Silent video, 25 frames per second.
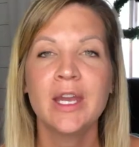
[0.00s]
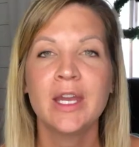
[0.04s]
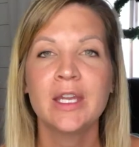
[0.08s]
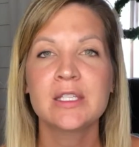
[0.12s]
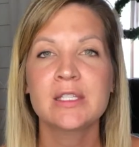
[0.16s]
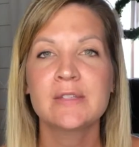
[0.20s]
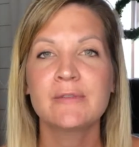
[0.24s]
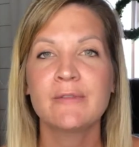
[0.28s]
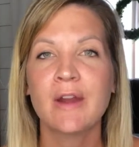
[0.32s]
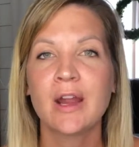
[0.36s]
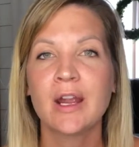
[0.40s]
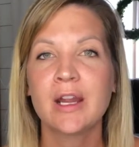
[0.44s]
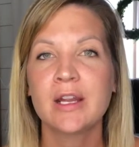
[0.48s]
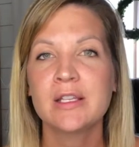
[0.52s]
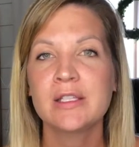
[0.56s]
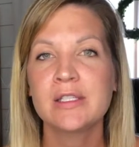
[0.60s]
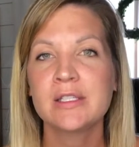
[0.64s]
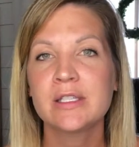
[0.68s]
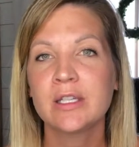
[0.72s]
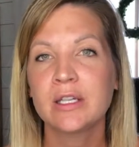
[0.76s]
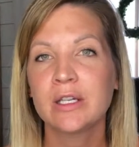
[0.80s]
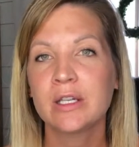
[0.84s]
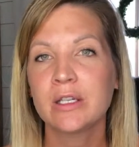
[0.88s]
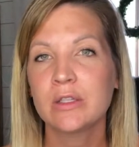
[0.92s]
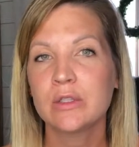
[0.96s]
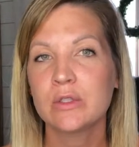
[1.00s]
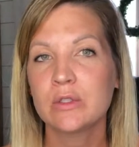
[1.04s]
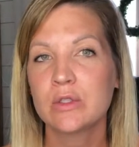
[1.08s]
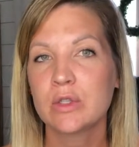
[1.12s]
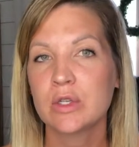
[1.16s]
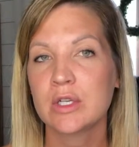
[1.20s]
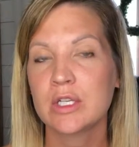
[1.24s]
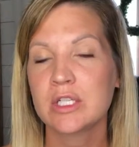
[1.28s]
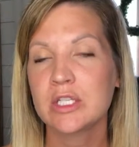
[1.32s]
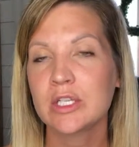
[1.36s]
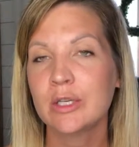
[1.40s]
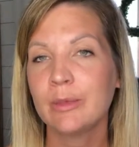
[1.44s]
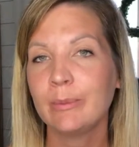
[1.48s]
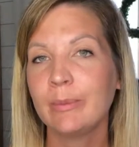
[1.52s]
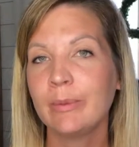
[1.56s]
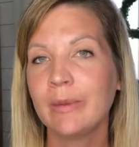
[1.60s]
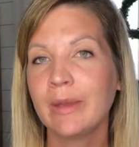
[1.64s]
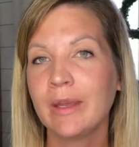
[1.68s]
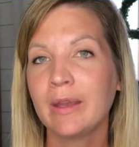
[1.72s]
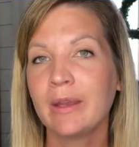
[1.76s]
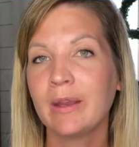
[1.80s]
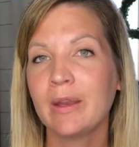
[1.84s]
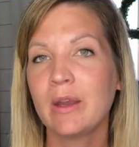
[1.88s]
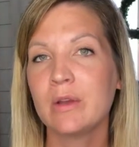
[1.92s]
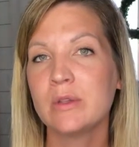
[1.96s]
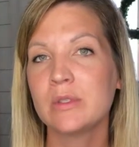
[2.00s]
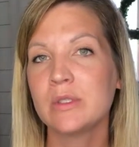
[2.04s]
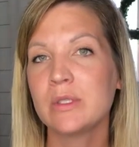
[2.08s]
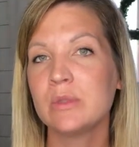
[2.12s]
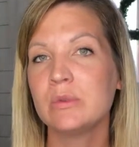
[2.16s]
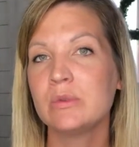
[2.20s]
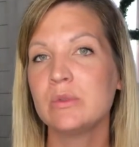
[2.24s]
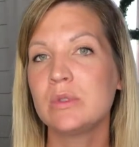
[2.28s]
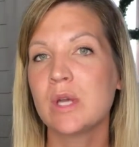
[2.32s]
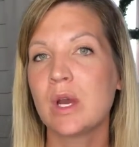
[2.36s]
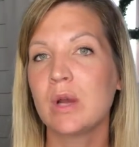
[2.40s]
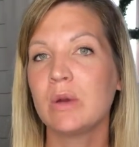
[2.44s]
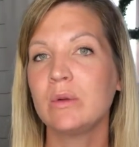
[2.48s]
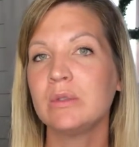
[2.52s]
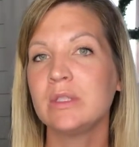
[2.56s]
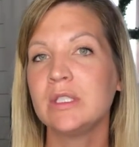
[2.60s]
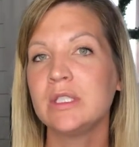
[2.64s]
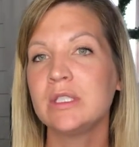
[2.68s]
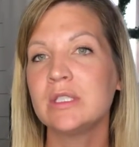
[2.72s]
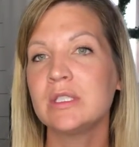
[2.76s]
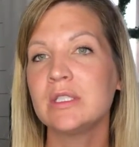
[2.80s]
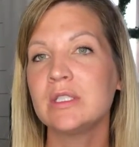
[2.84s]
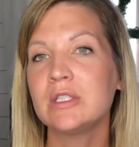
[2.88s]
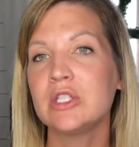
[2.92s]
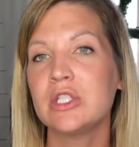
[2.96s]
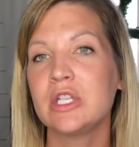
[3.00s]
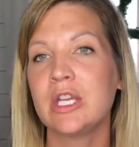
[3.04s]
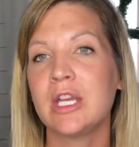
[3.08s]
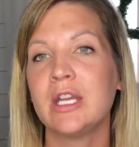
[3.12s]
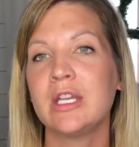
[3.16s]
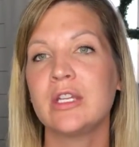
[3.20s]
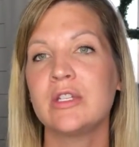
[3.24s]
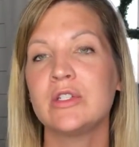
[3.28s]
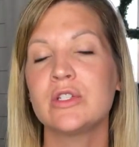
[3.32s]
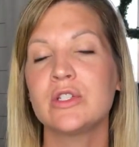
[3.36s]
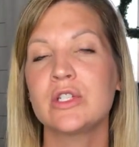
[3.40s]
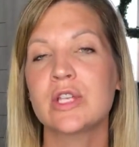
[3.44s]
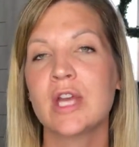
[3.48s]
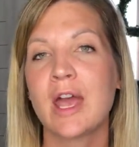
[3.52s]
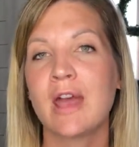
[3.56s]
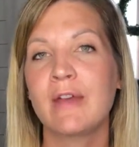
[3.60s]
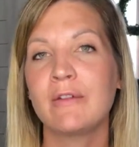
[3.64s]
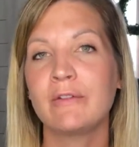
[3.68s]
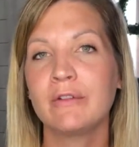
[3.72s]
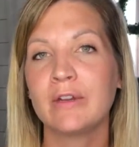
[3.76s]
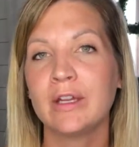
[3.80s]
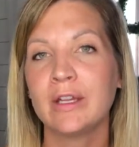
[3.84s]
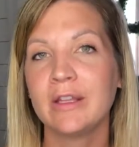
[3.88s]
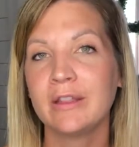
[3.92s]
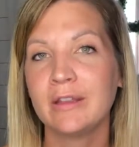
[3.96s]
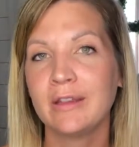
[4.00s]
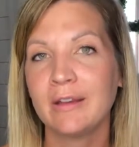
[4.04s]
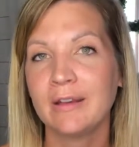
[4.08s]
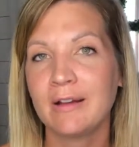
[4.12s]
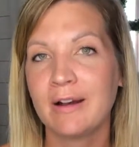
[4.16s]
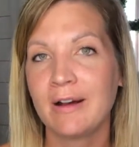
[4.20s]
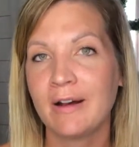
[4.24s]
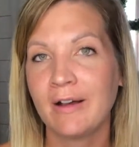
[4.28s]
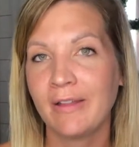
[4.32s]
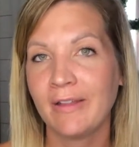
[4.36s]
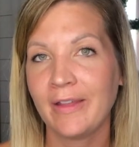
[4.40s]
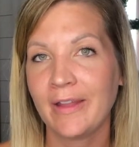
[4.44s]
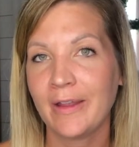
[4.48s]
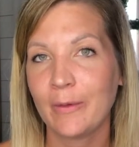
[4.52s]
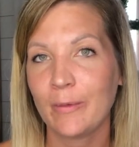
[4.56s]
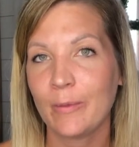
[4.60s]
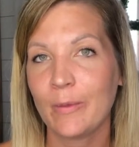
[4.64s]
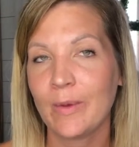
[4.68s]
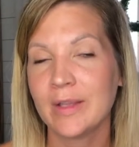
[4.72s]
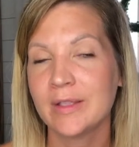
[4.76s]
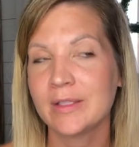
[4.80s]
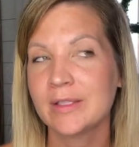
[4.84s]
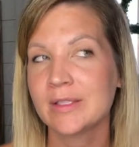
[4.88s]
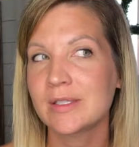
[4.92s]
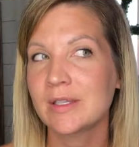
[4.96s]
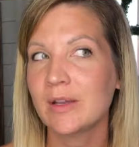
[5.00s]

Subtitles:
as far as your nutrition plan goes, you don't need to change everything all at once.